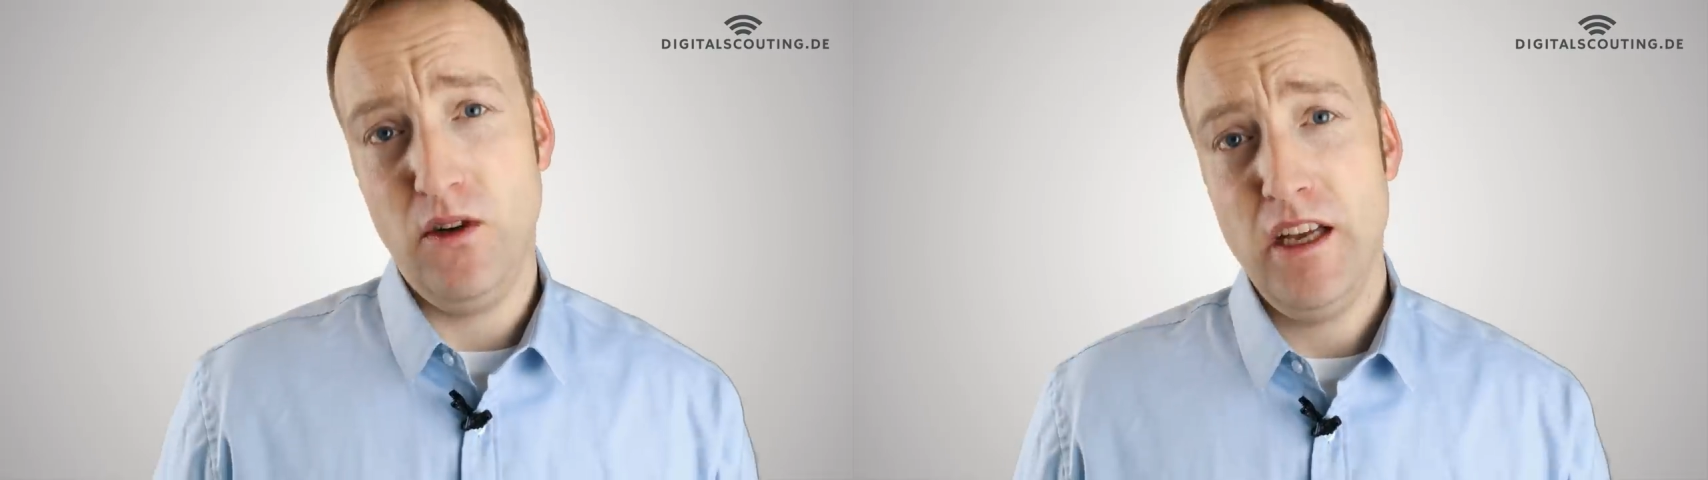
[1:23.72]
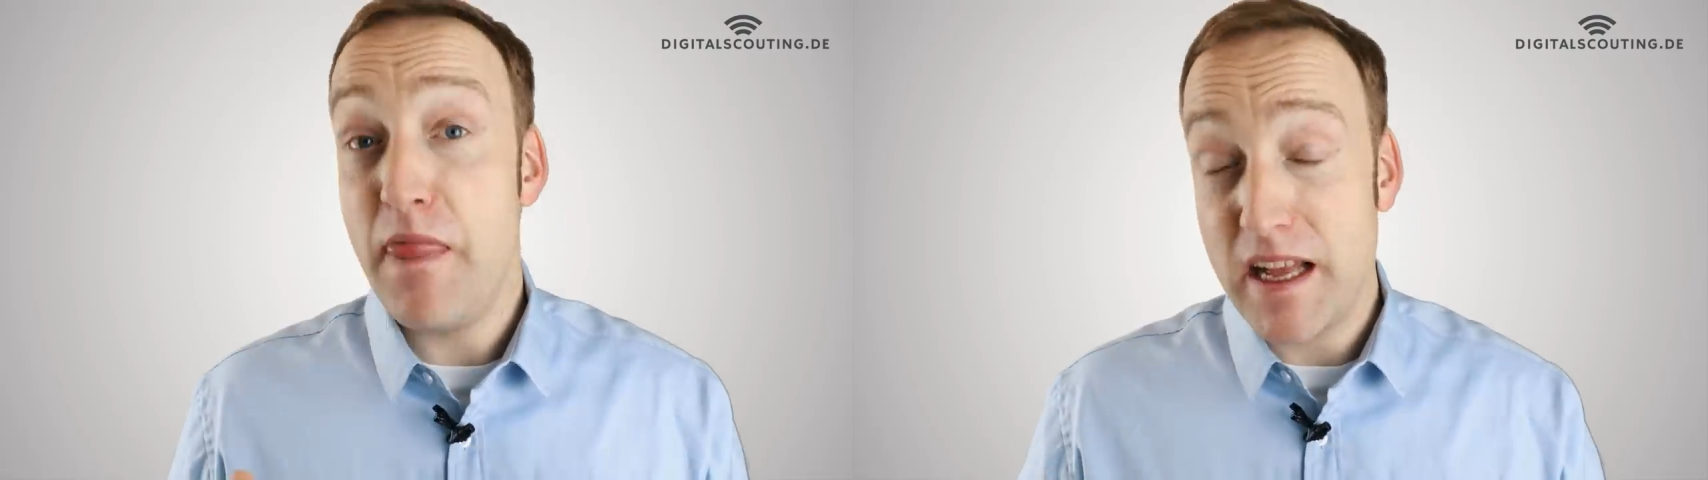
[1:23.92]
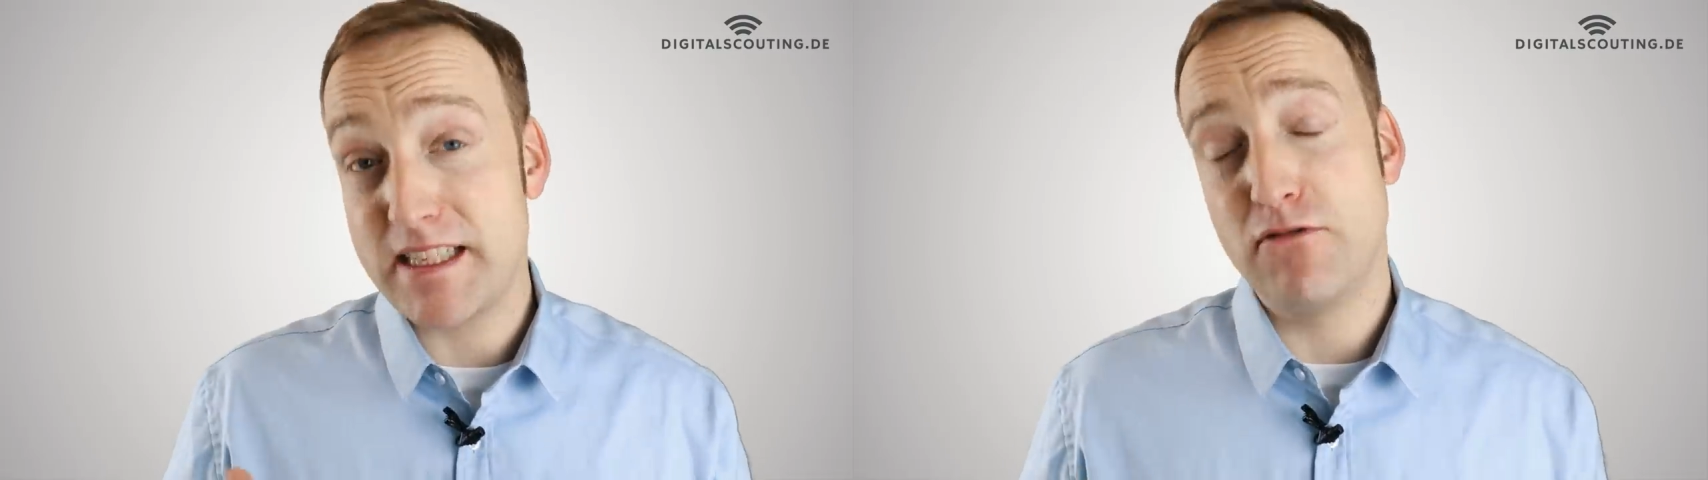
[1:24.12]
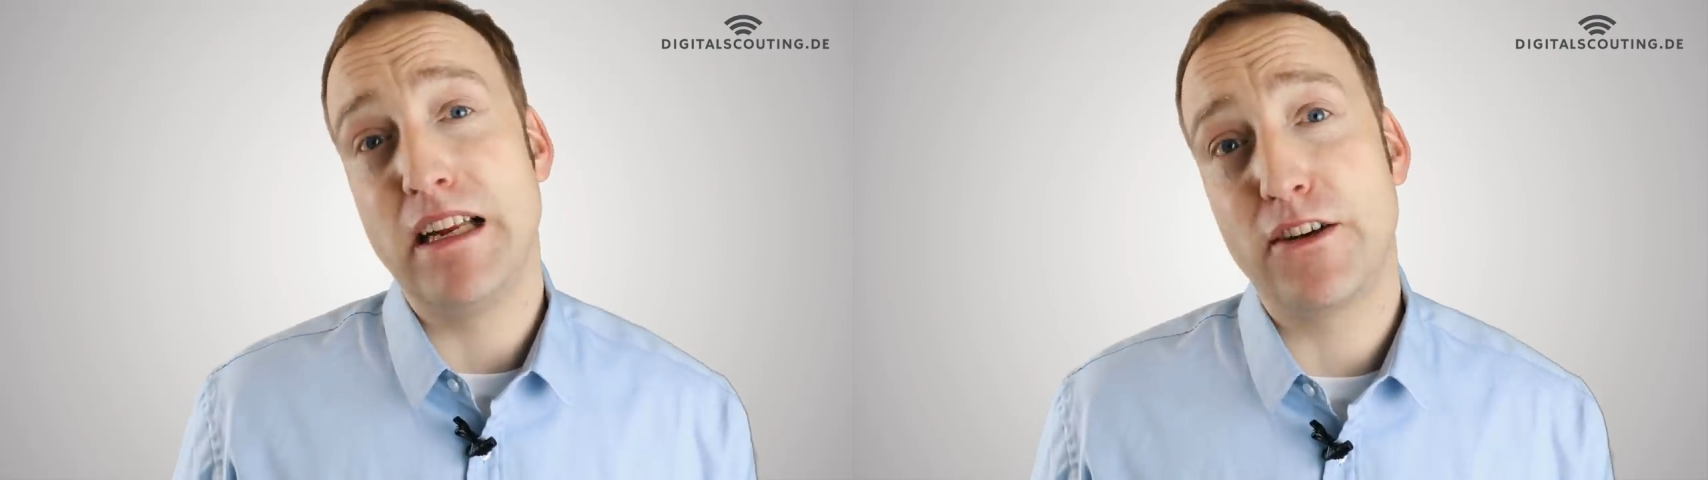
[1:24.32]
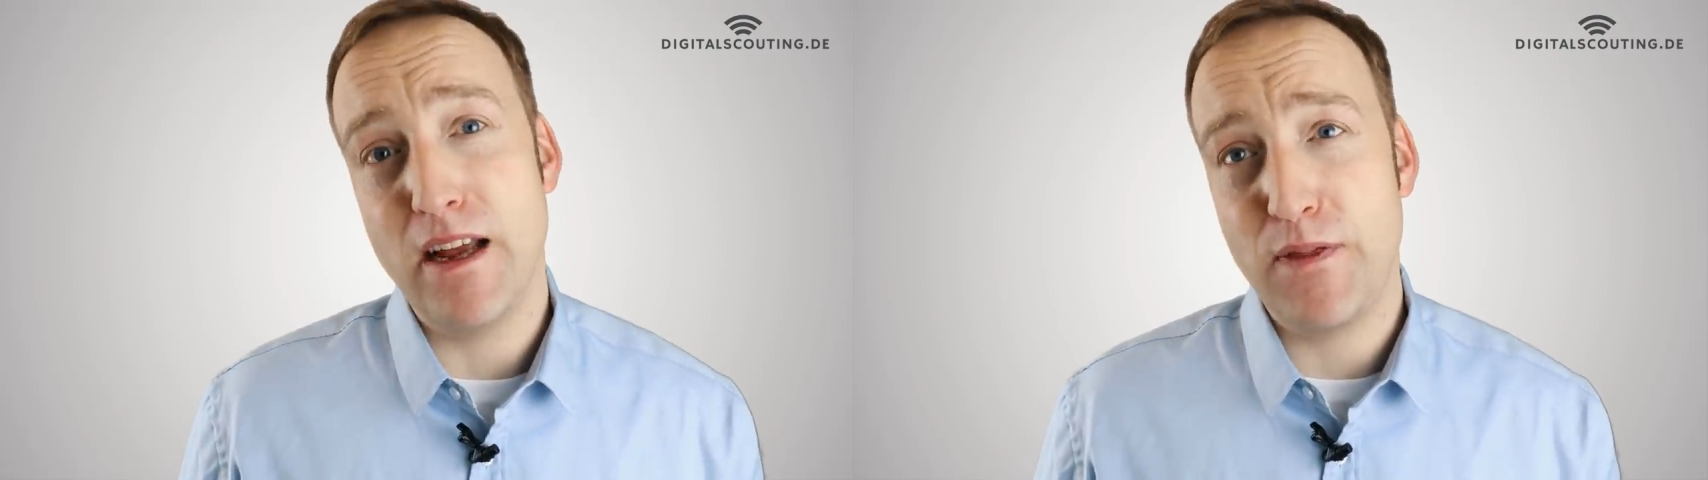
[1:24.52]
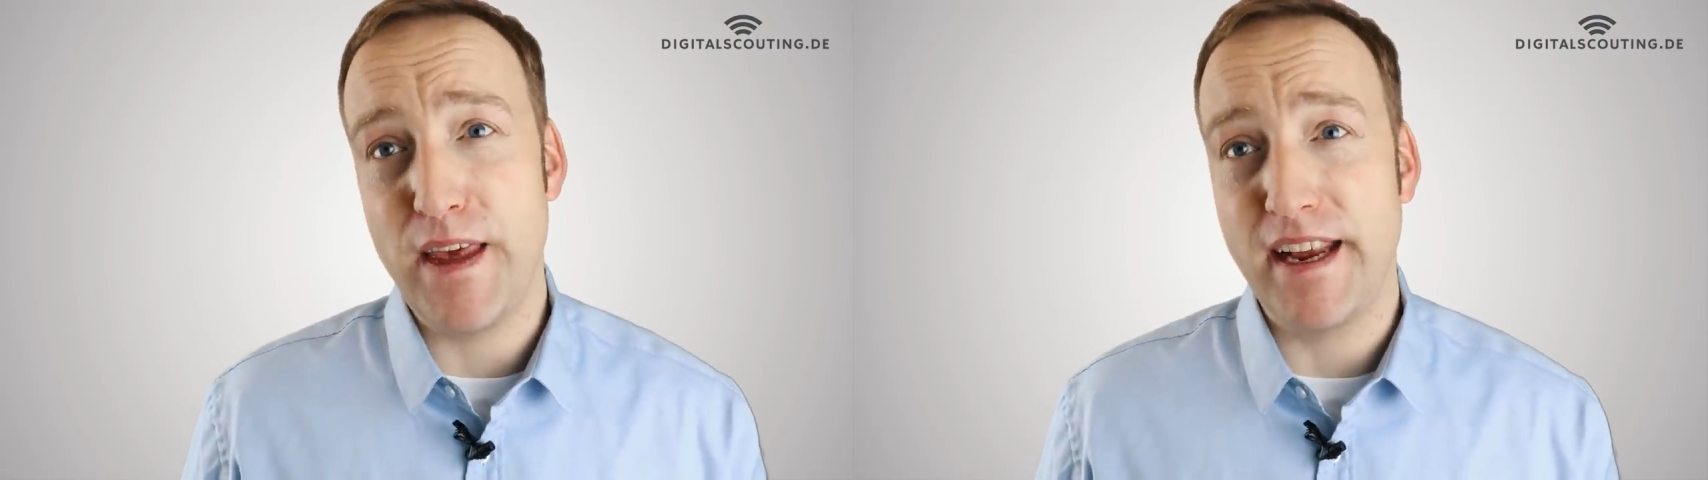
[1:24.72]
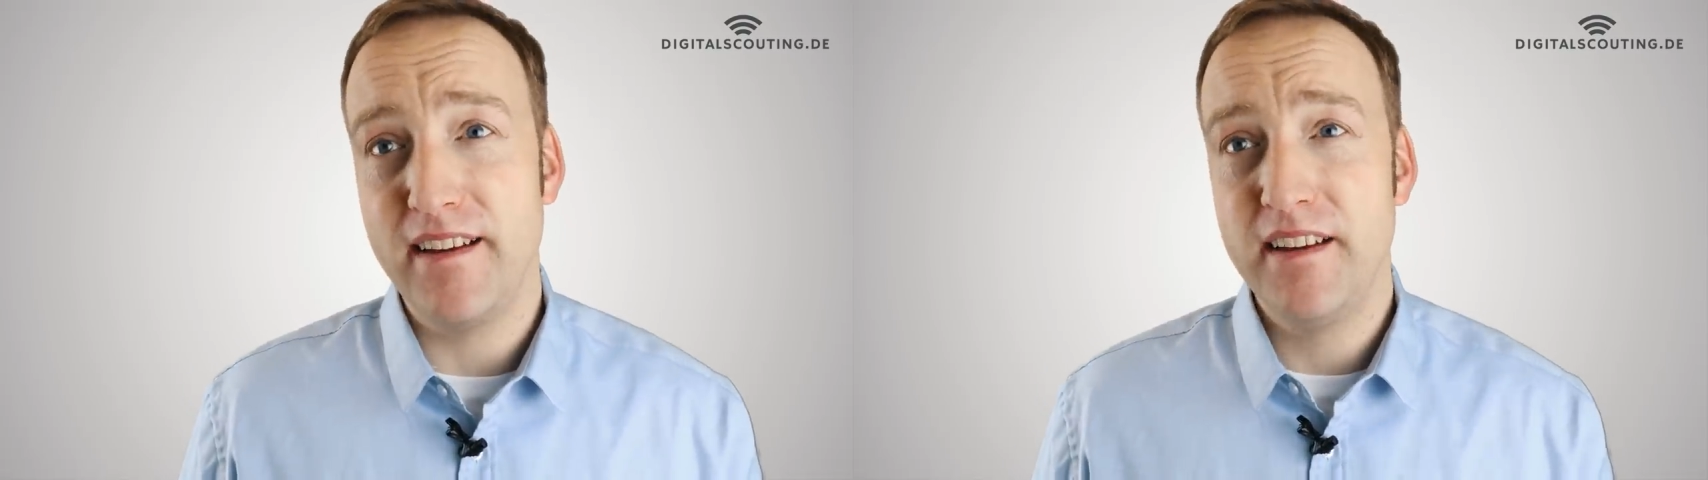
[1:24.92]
you. And that's a really great thing.